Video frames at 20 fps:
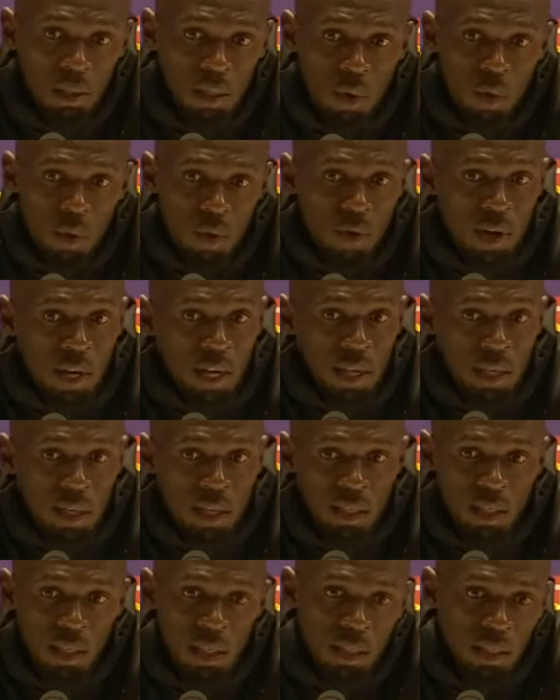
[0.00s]
they were ready,
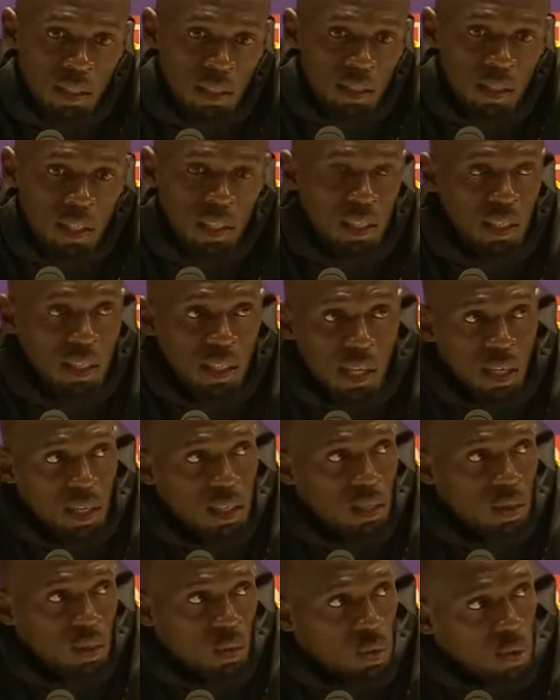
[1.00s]
and then they
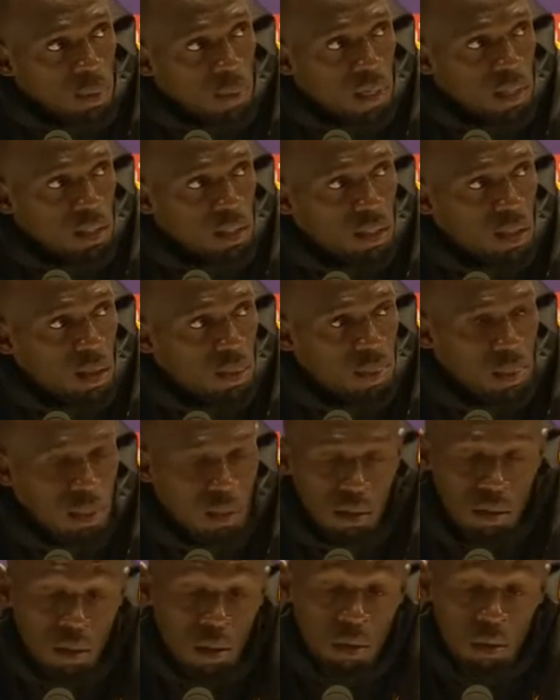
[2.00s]
decided to do the medal
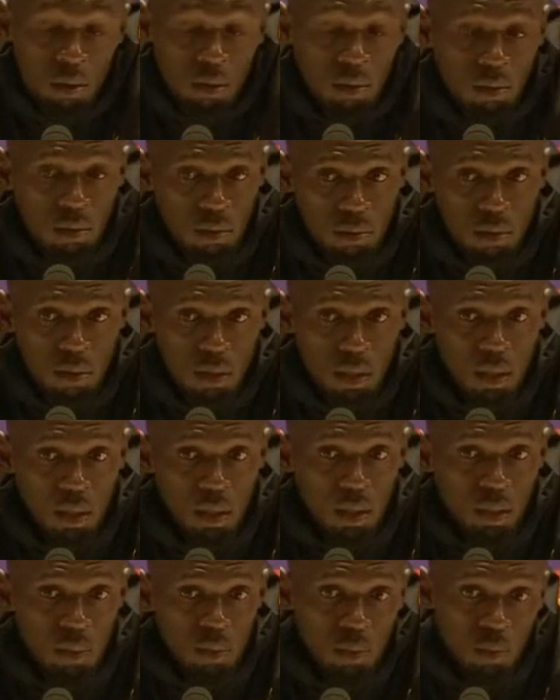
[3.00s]
ceremony. So
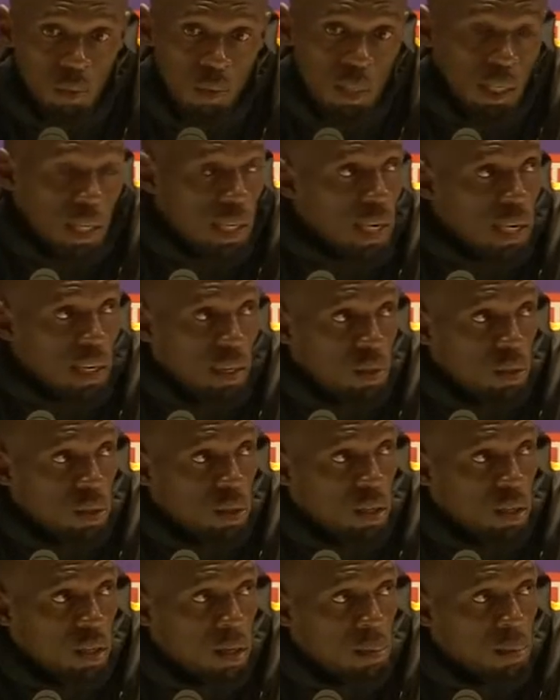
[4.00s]
what can I do?
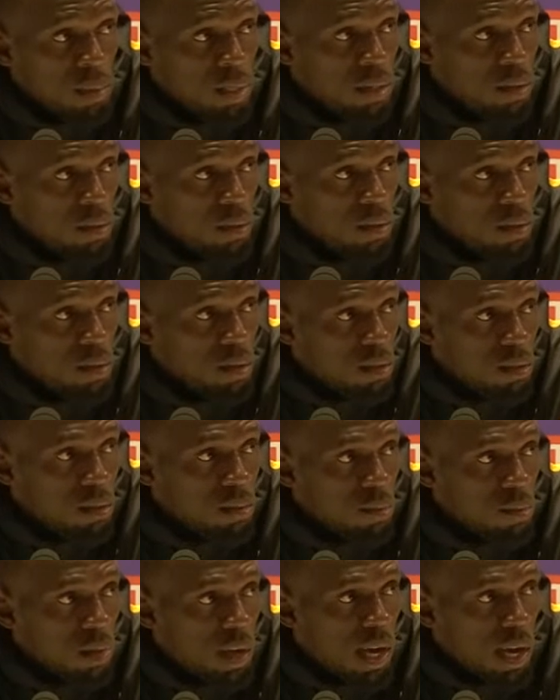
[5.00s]
You know what I mean?
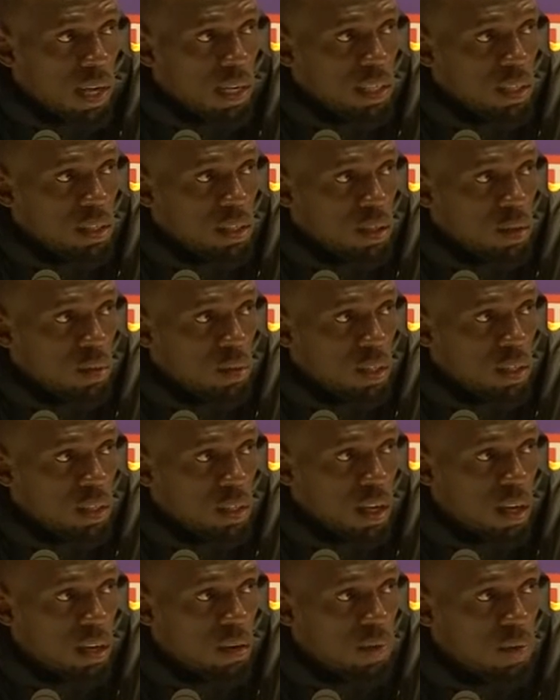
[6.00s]
We're athletes, so we
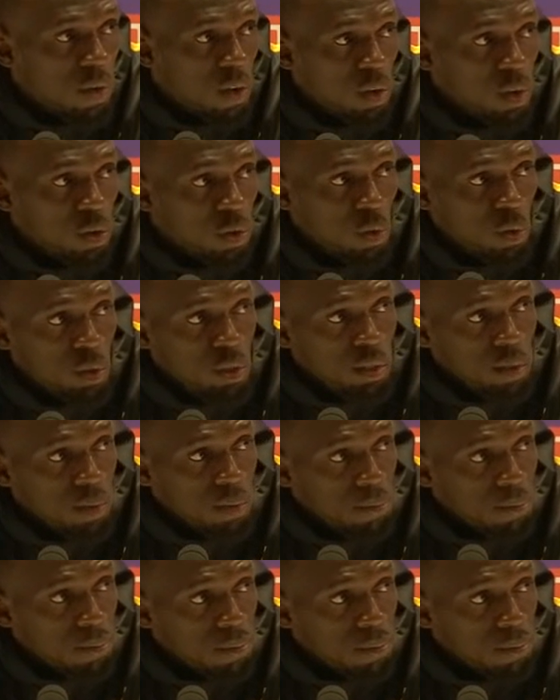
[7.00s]
just got to follow the rules.